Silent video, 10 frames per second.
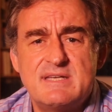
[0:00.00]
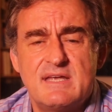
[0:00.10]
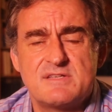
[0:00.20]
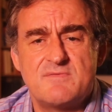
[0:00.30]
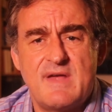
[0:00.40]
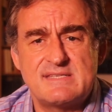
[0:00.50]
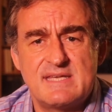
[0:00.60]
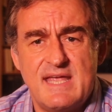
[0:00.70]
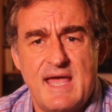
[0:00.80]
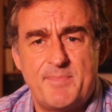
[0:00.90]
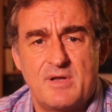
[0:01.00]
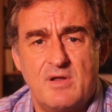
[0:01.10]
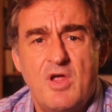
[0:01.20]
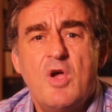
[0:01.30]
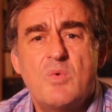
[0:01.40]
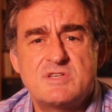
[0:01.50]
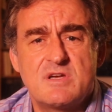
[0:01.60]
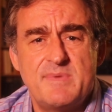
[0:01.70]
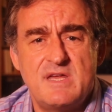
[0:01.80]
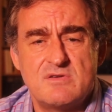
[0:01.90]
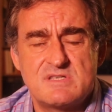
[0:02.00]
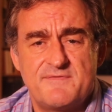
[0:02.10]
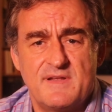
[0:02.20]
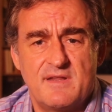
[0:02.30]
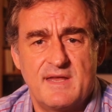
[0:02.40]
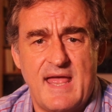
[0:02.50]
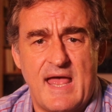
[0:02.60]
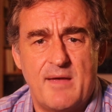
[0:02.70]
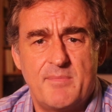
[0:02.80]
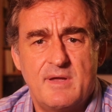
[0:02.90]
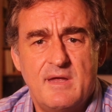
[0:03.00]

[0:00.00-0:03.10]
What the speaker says: deals and raising capital, which can be used to fill the gap.